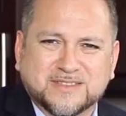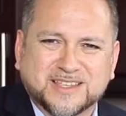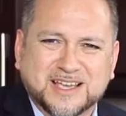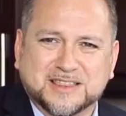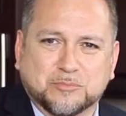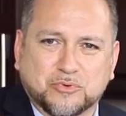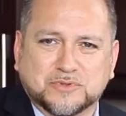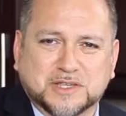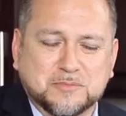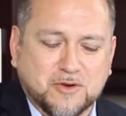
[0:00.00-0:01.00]
Cut the
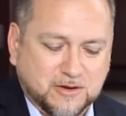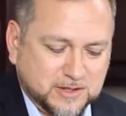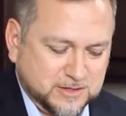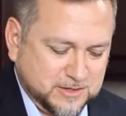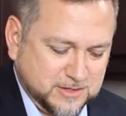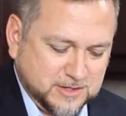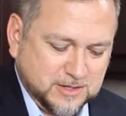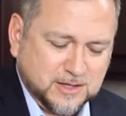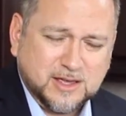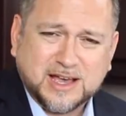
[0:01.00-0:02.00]
brewski, Mark.
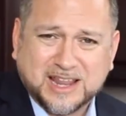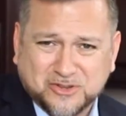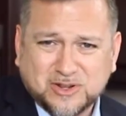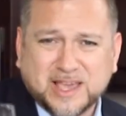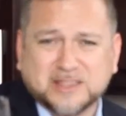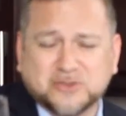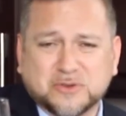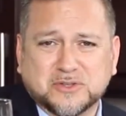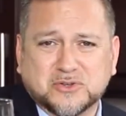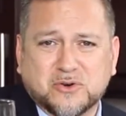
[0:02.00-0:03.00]
I do like to
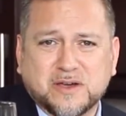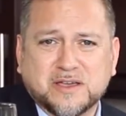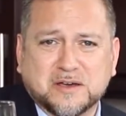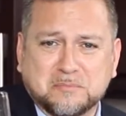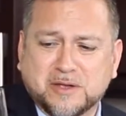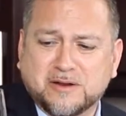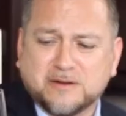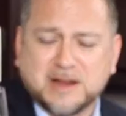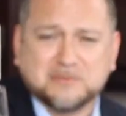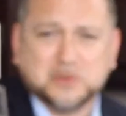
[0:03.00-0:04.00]
enjoy a
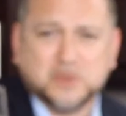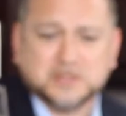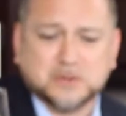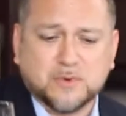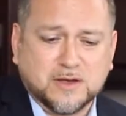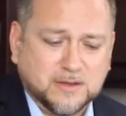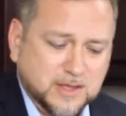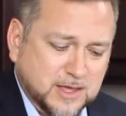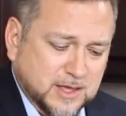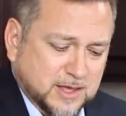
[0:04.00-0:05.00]
beer every once in a while.
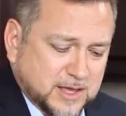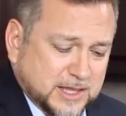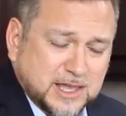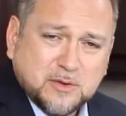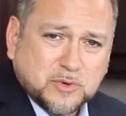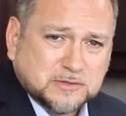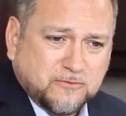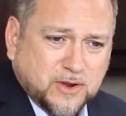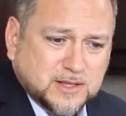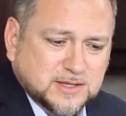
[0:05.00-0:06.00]
Again, with
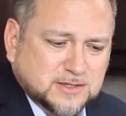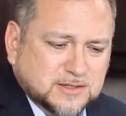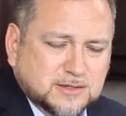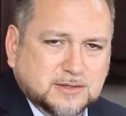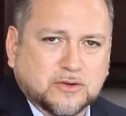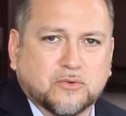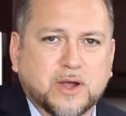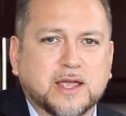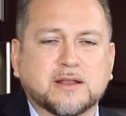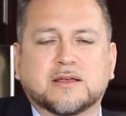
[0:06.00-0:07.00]
friends, it's just a
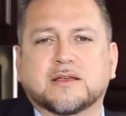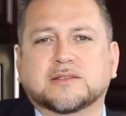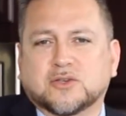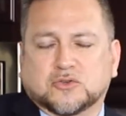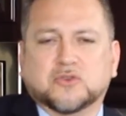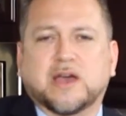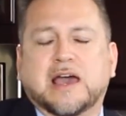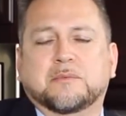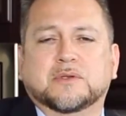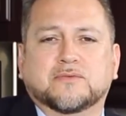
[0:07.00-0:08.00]
great social
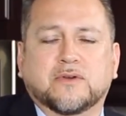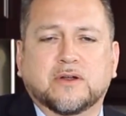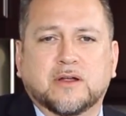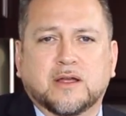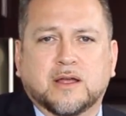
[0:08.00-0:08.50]
atmosphere,